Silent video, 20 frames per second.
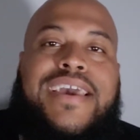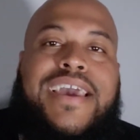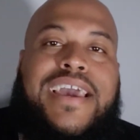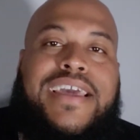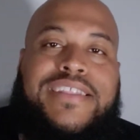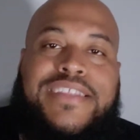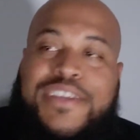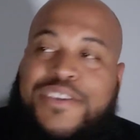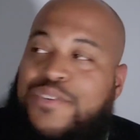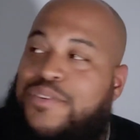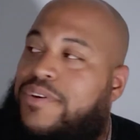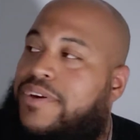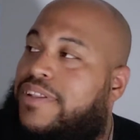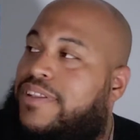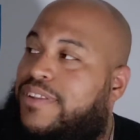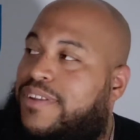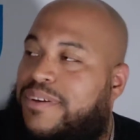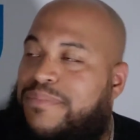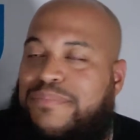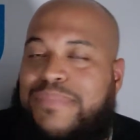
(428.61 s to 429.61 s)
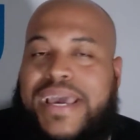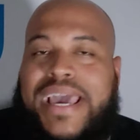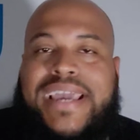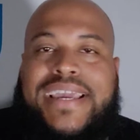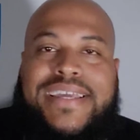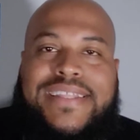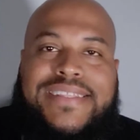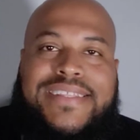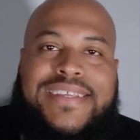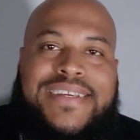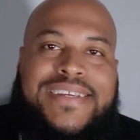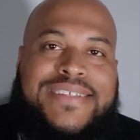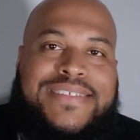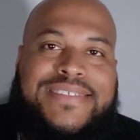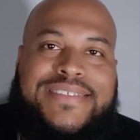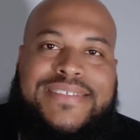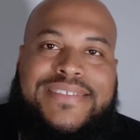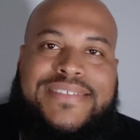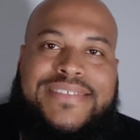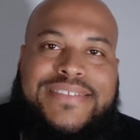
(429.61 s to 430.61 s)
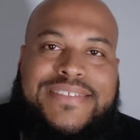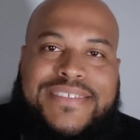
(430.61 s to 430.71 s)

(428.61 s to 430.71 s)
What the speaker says: And then you can look back at this,